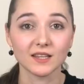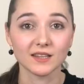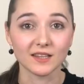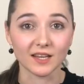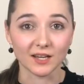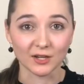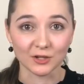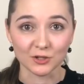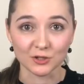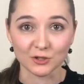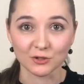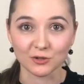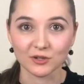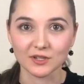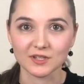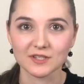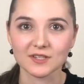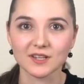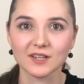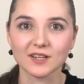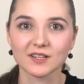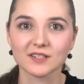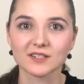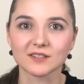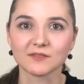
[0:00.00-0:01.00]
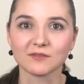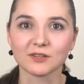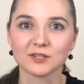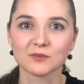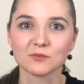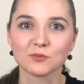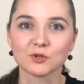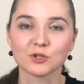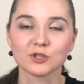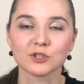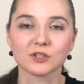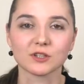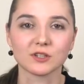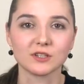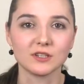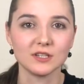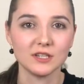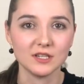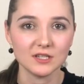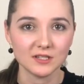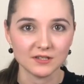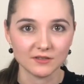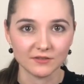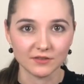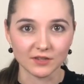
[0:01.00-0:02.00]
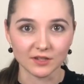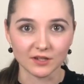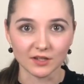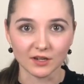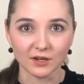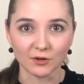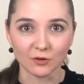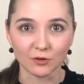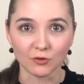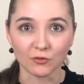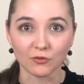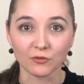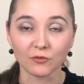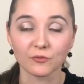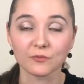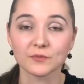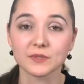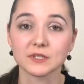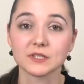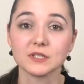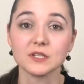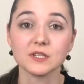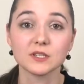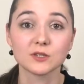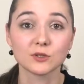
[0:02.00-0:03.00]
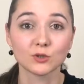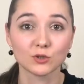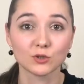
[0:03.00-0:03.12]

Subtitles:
There have also been changes in the player actions.